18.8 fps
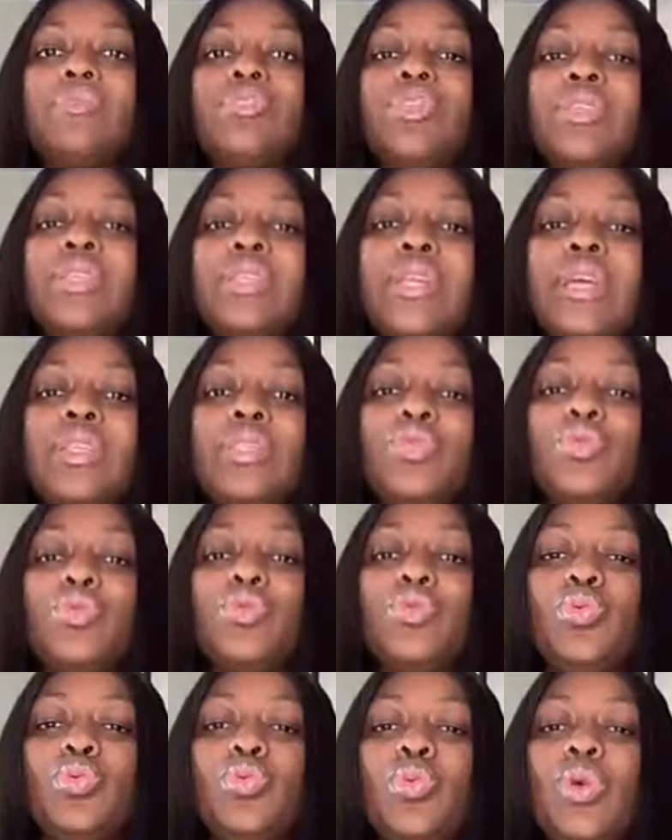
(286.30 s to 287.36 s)
I'm just here
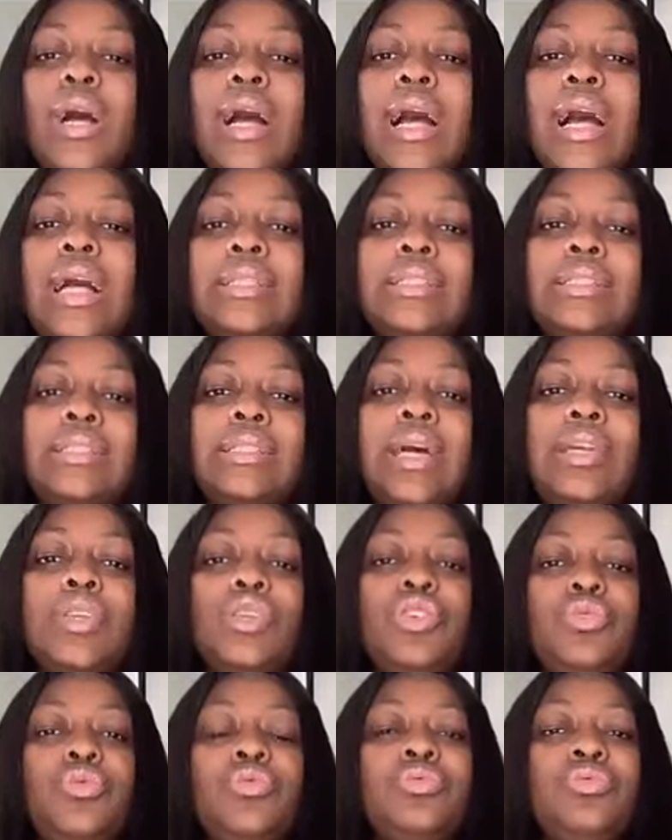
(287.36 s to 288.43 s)
to answer
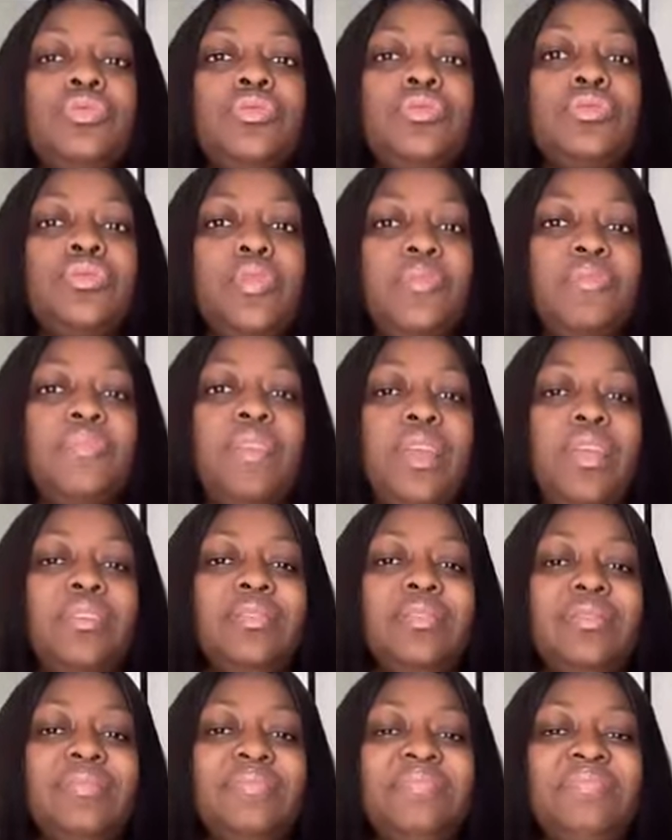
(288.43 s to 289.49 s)
you something.
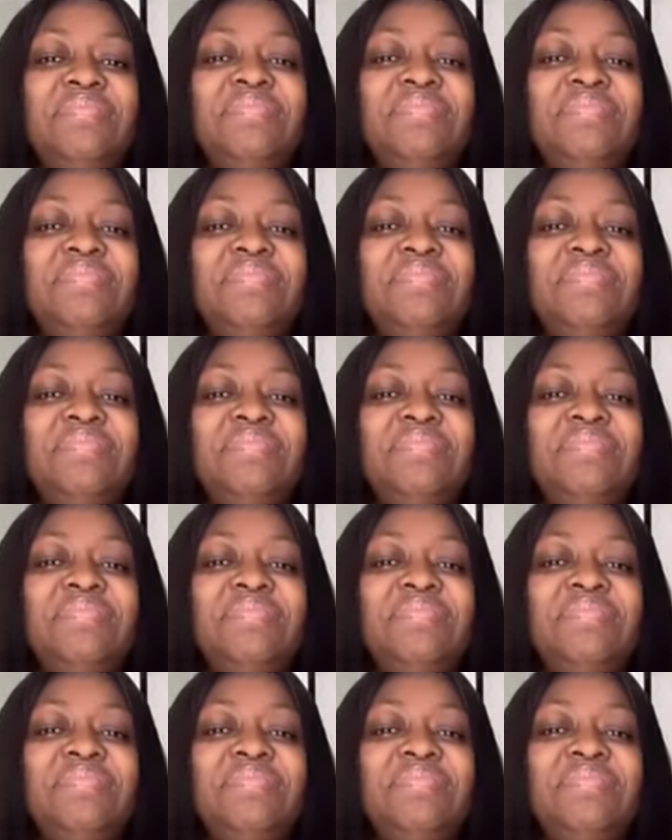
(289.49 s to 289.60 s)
